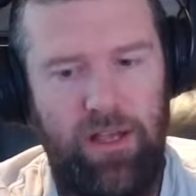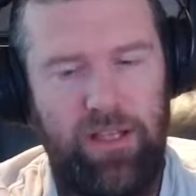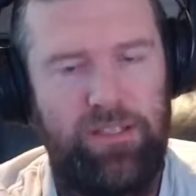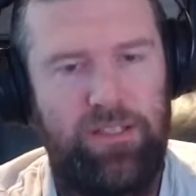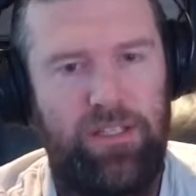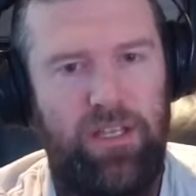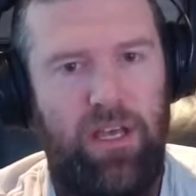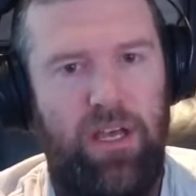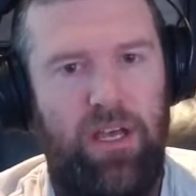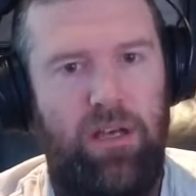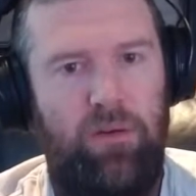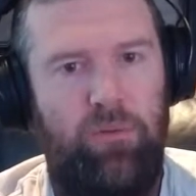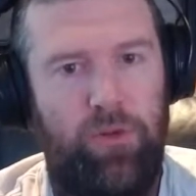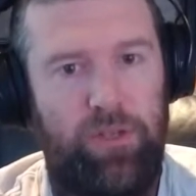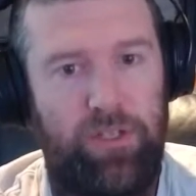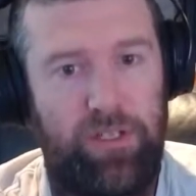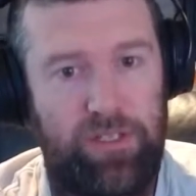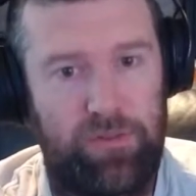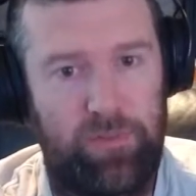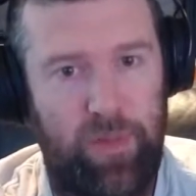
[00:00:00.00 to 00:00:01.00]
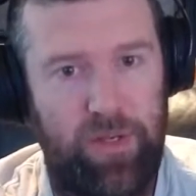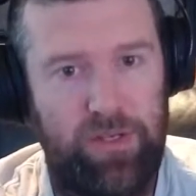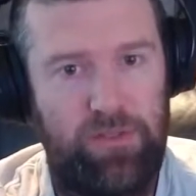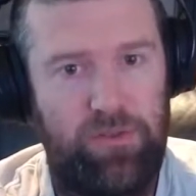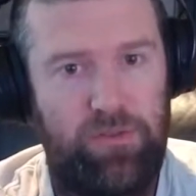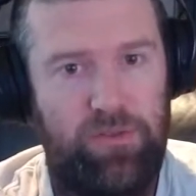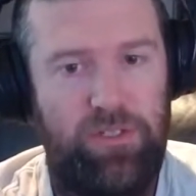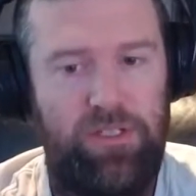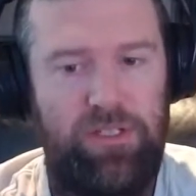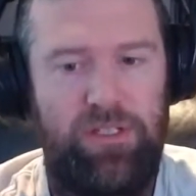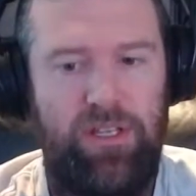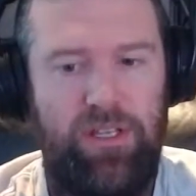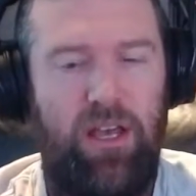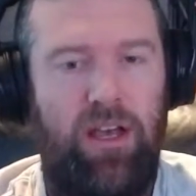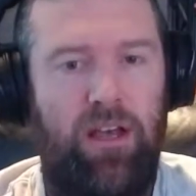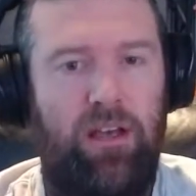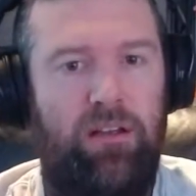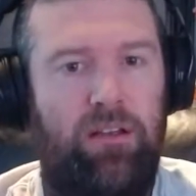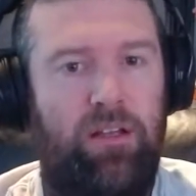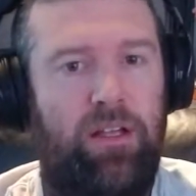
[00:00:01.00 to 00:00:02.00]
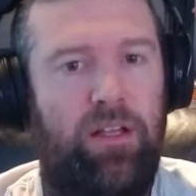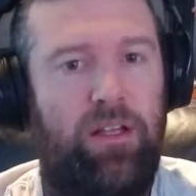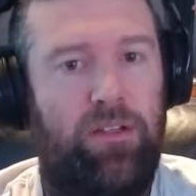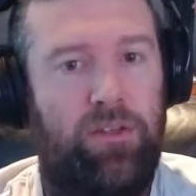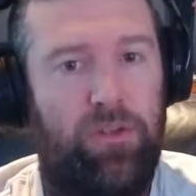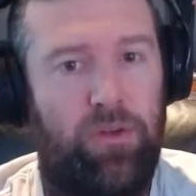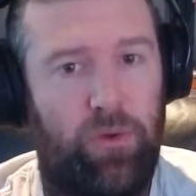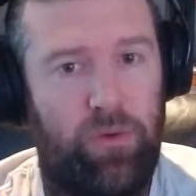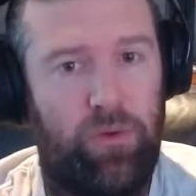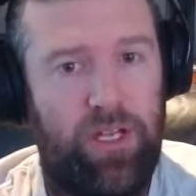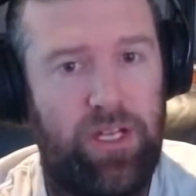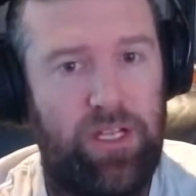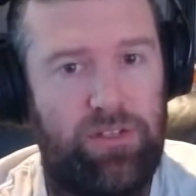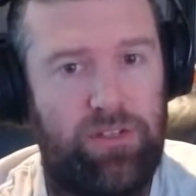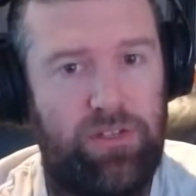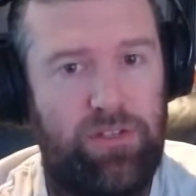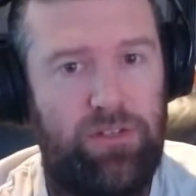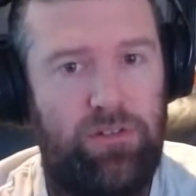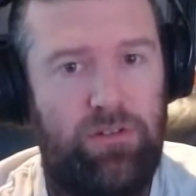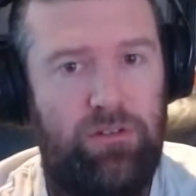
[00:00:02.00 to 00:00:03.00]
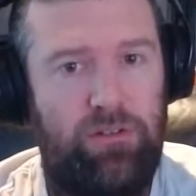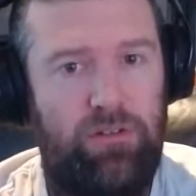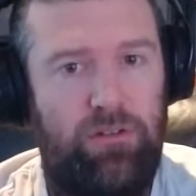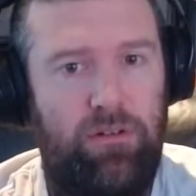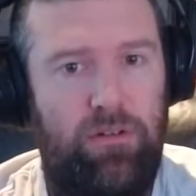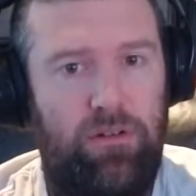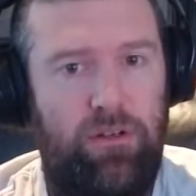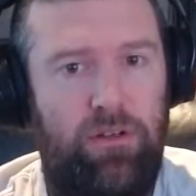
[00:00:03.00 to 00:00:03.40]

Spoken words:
clients are, what your specialties are, your niche.